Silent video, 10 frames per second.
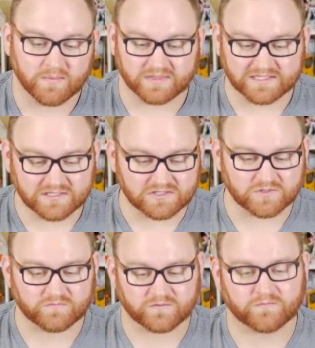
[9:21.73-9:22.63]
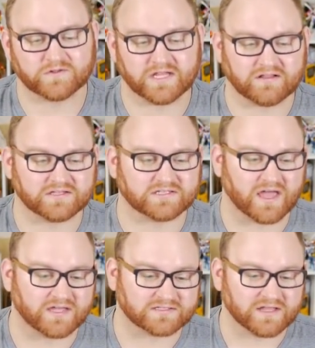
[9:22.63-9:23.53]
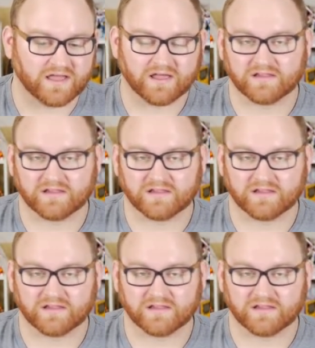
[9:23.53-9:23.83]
But that's going to do it for the full deck list, guys.